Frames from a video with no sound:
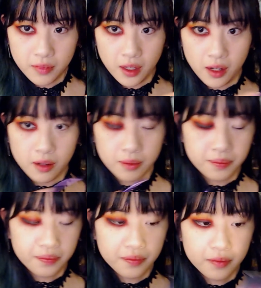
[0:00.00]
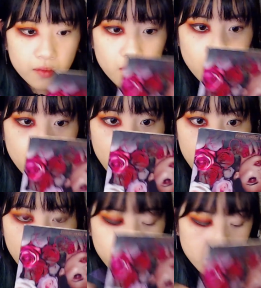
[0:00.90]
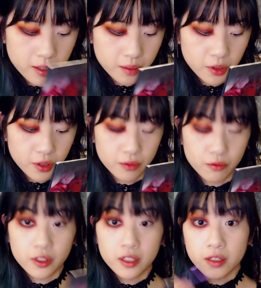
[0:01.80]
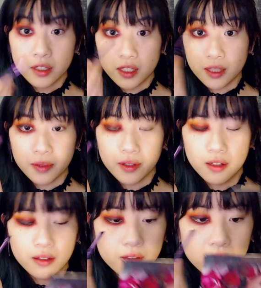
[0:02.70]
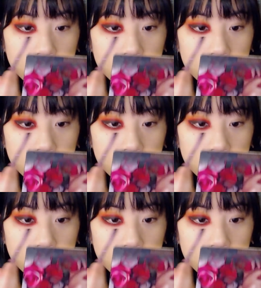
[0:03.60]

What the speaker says: And I'm going to really deepen this.